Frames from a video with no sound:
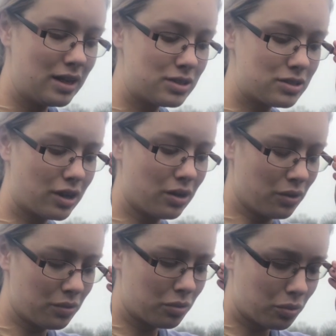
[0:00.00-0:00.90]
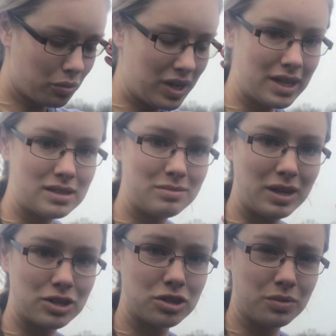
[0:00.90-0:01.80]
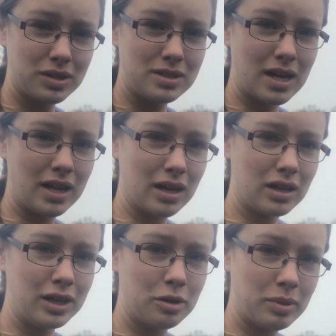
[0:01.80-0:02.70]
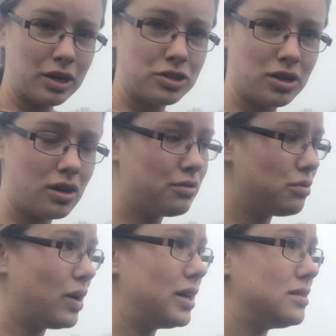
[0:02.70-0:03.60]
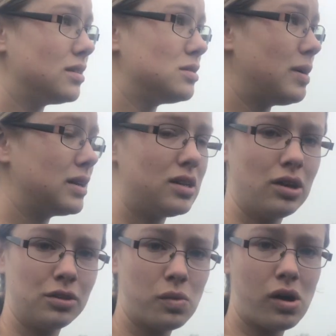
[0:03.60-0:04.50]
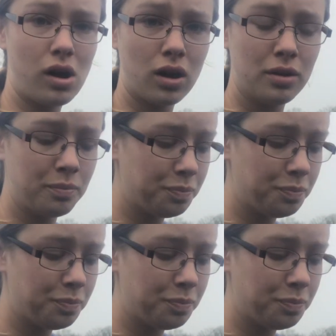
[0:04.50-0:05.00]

So we need to make sure we're setting a clear picture of what is expected on the walk.